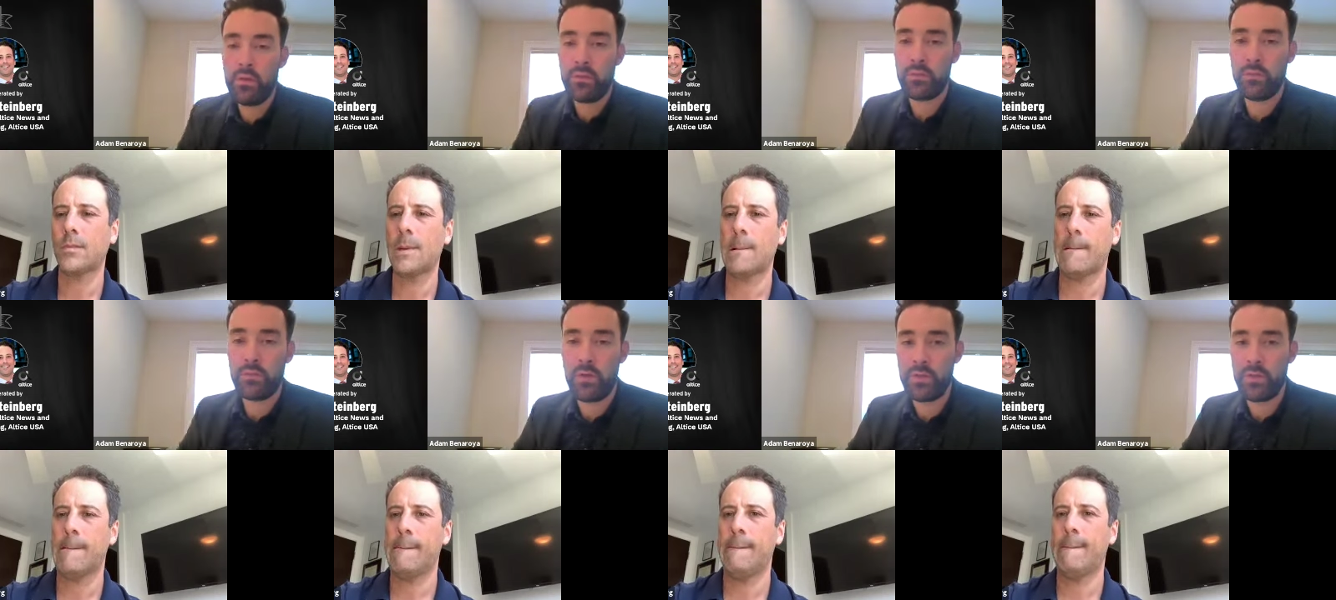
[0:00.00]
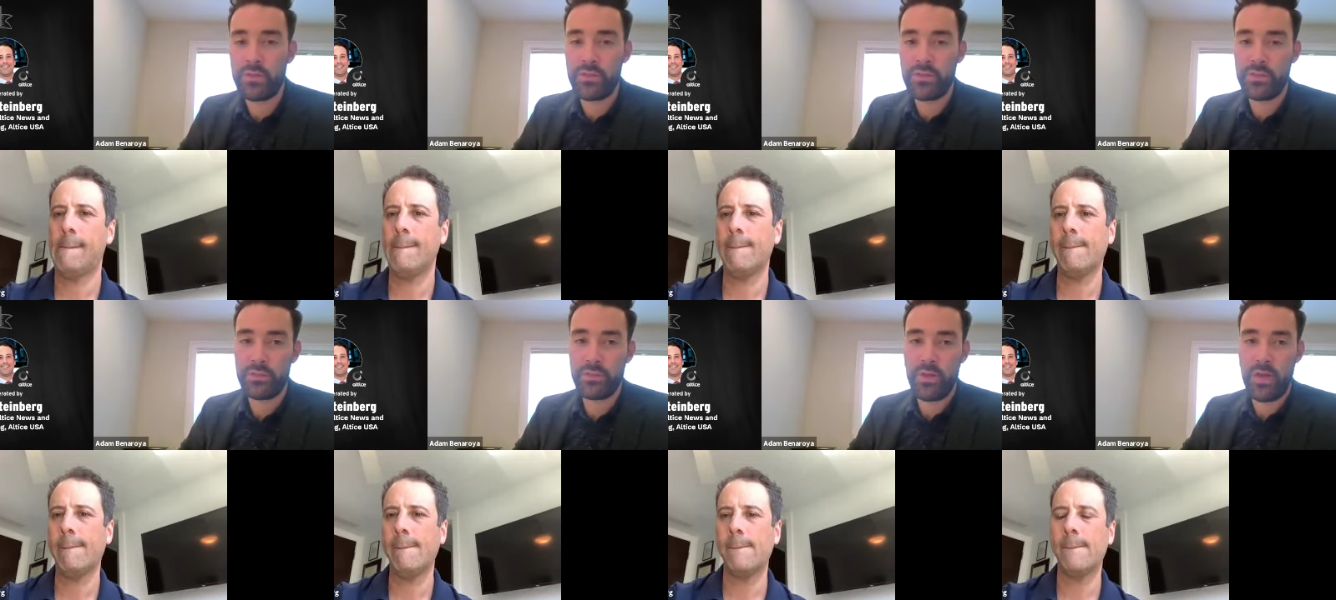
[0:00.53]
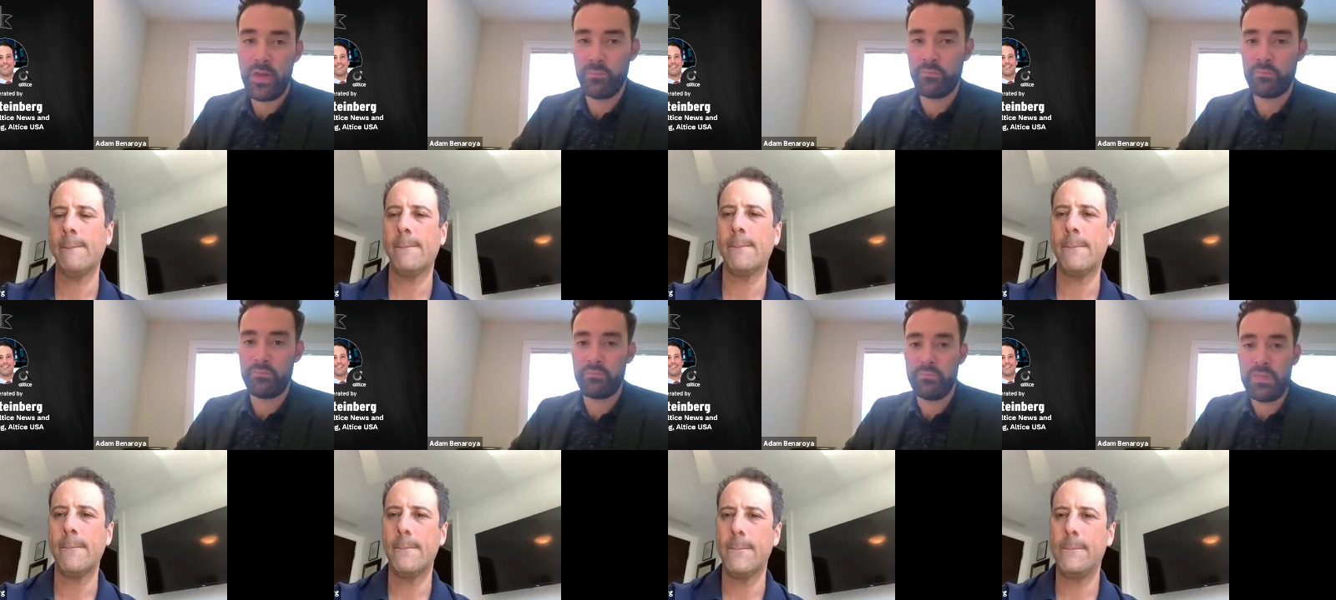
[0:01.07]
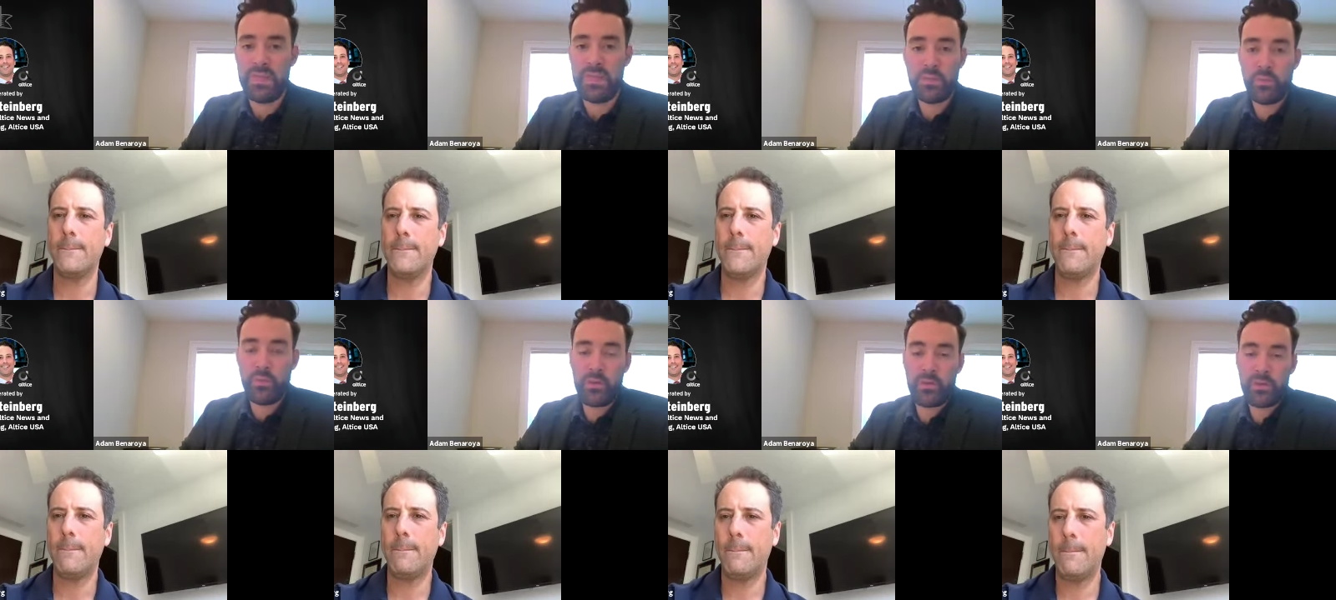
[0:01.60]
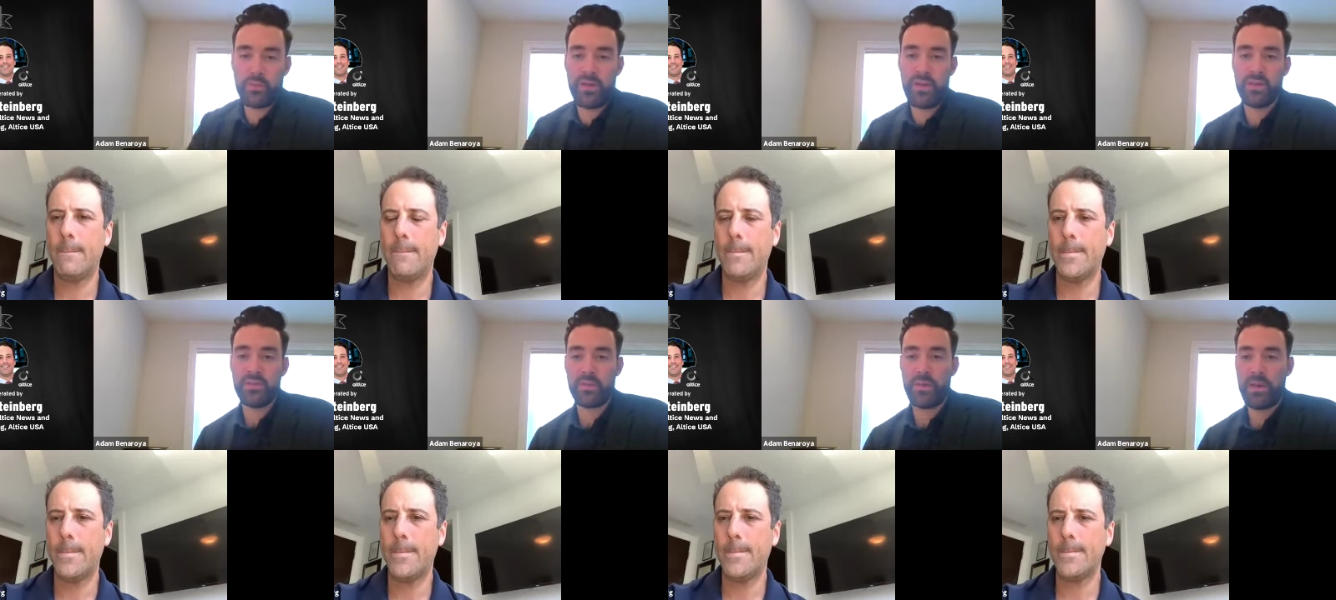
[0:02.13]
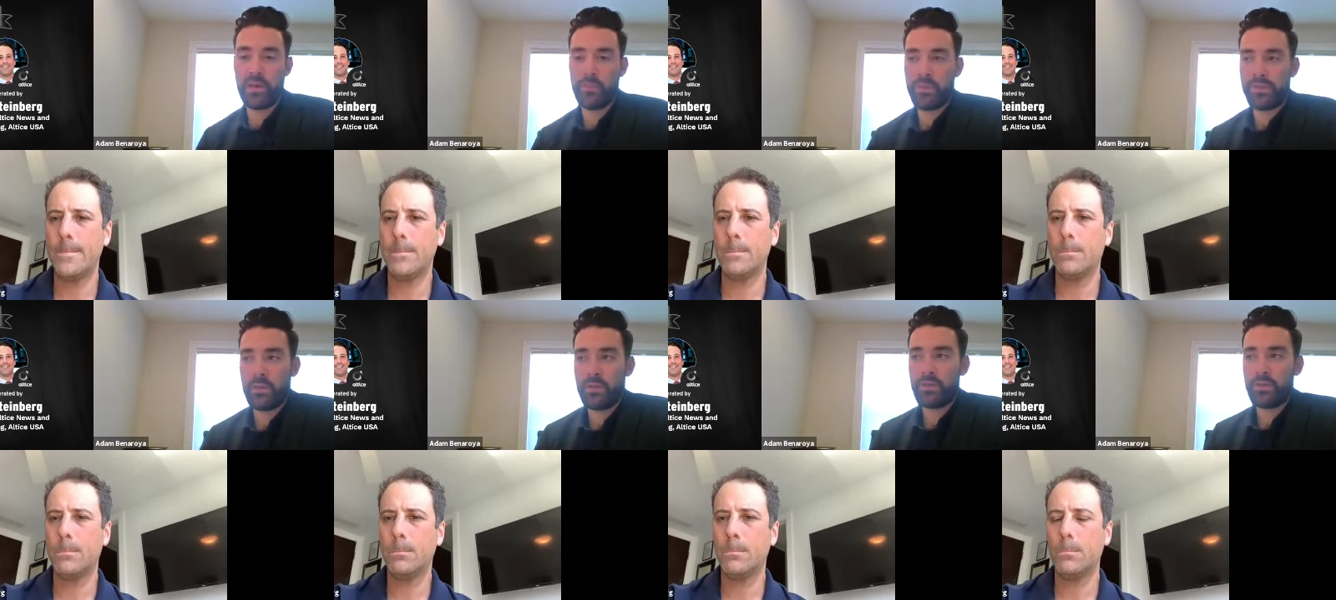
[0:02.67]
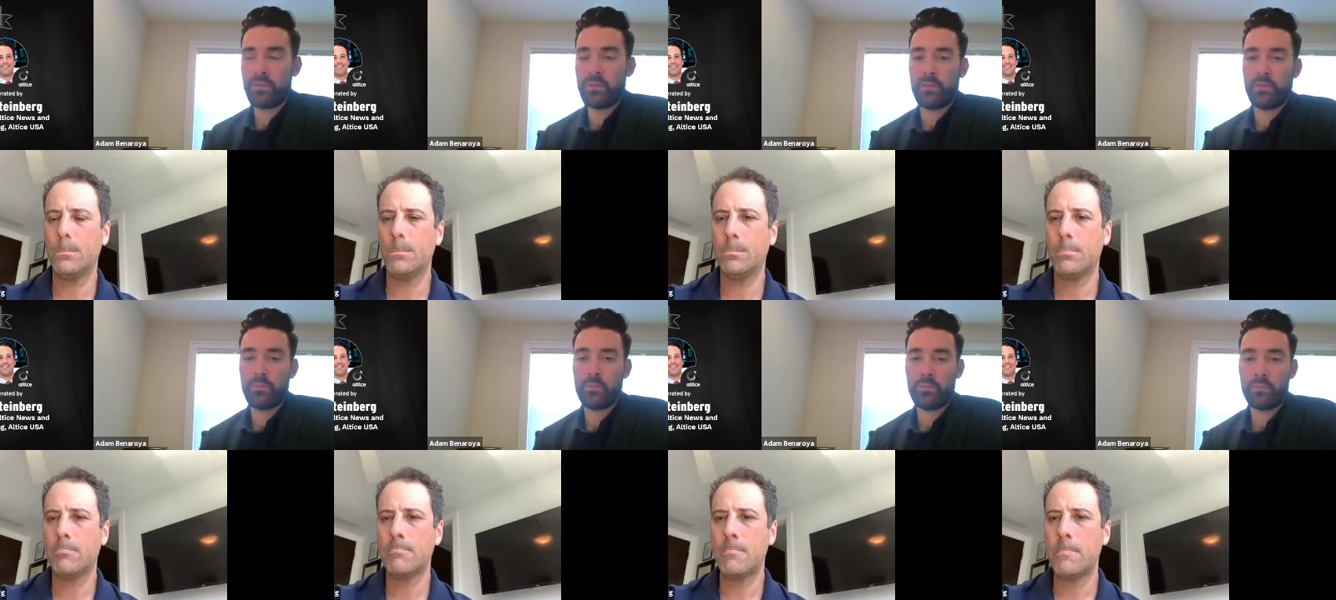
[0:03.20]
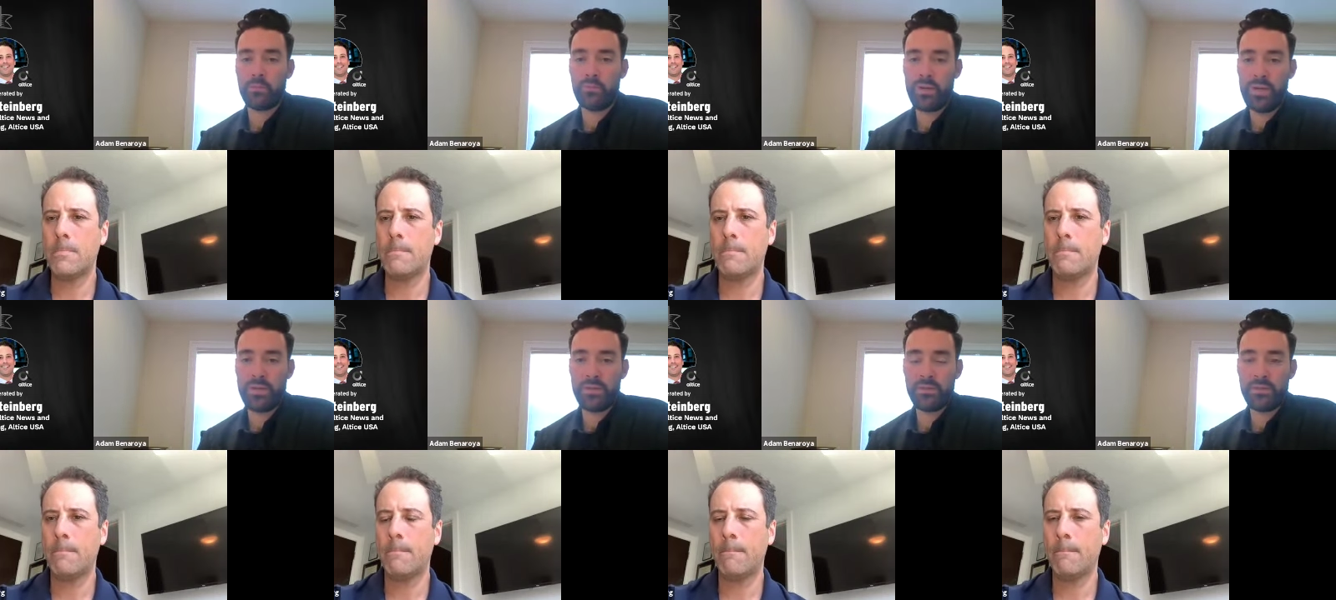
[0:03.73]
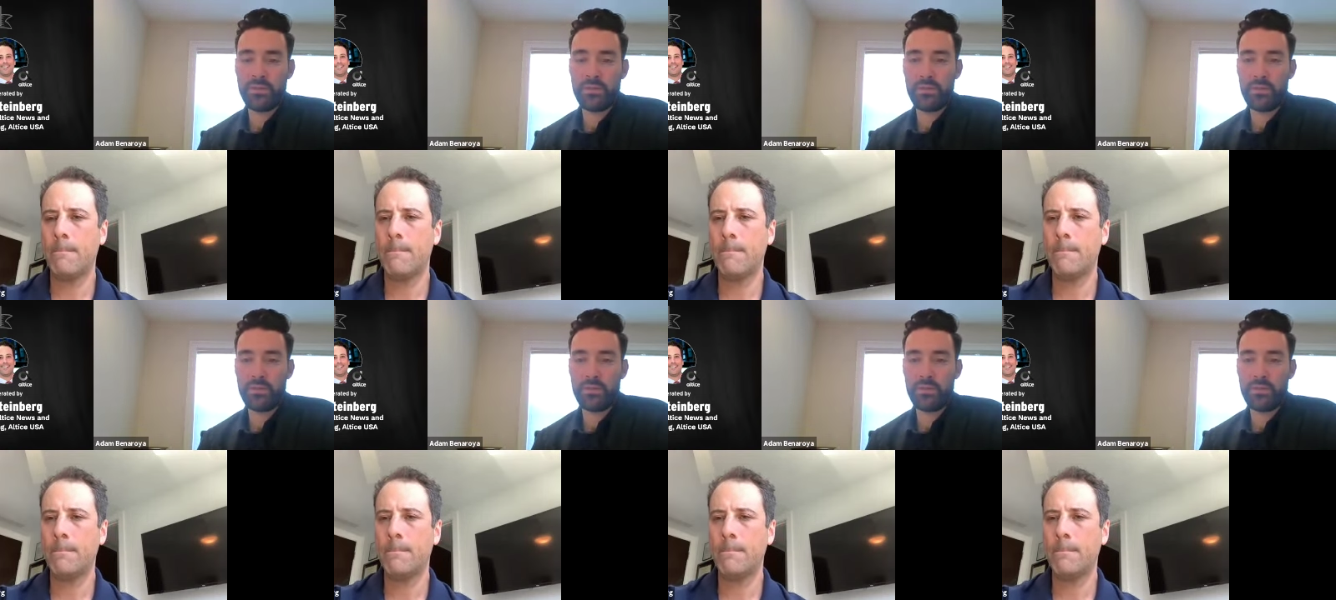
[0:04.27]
Speaker 1: large um, esports brands about potential brands